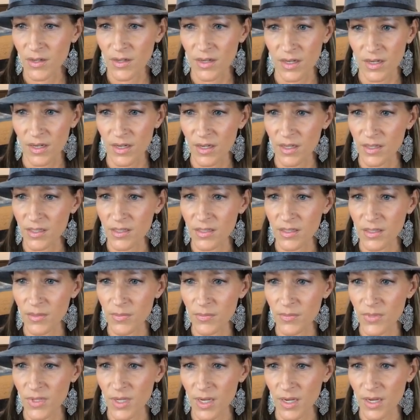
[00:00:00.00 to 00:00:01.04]
uh,
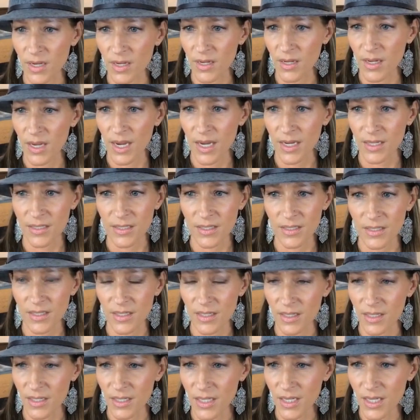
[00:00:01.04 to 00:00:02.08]
uh ADD
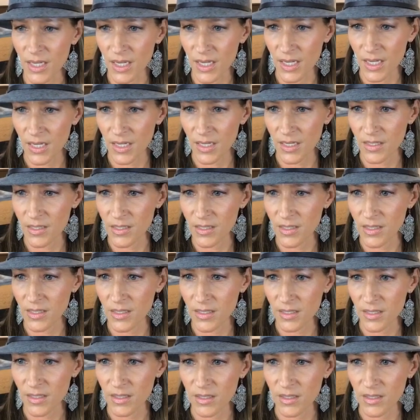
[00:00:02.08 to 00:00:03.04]
in kids,